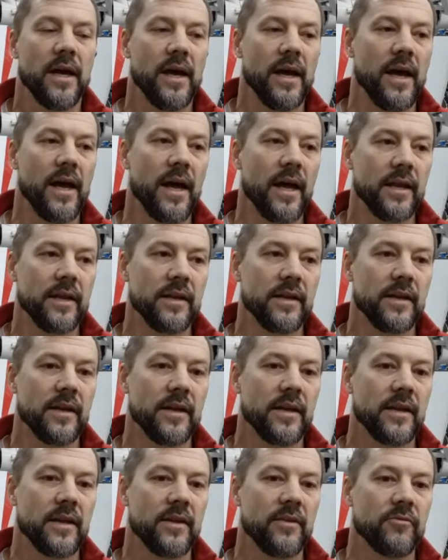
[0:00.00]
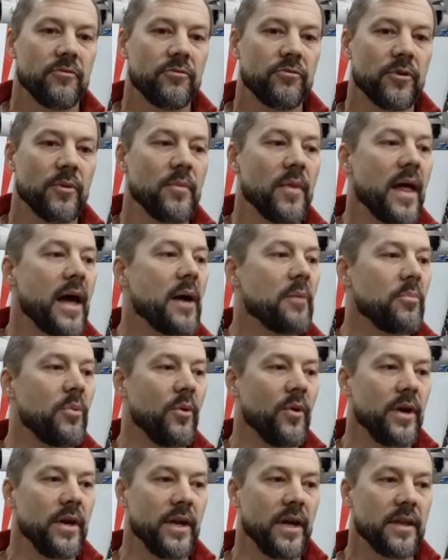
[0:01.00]
And from that
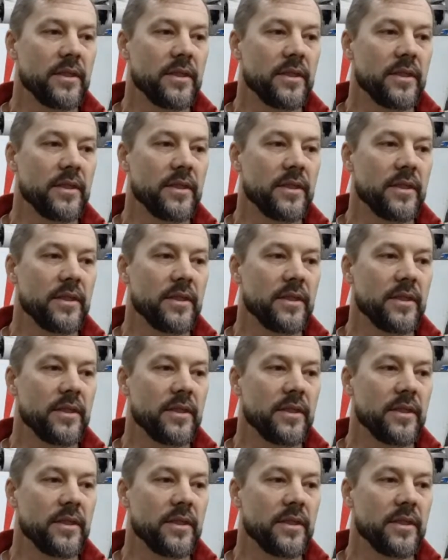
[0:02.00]
point,